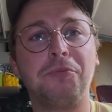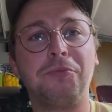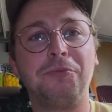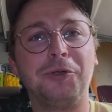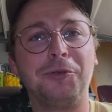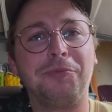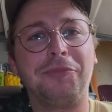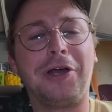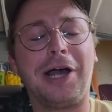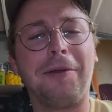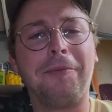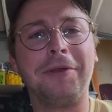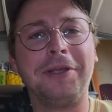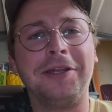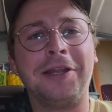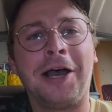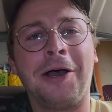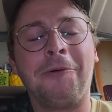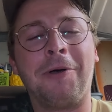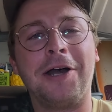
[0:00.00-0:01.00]
you're probably
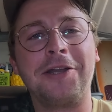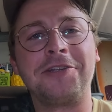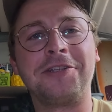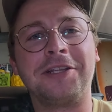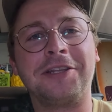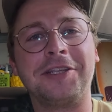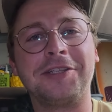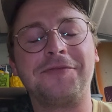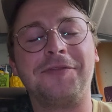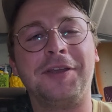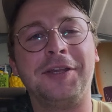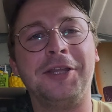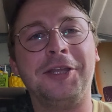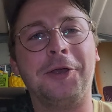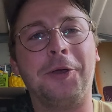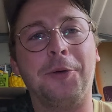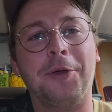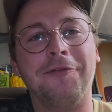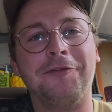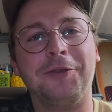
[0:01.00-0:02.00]
not watching this
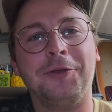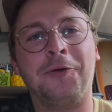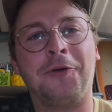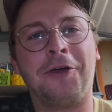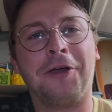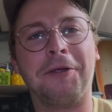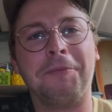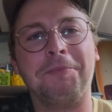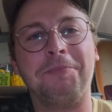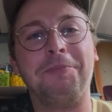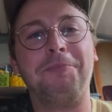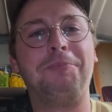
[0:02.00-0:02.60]
video if you are.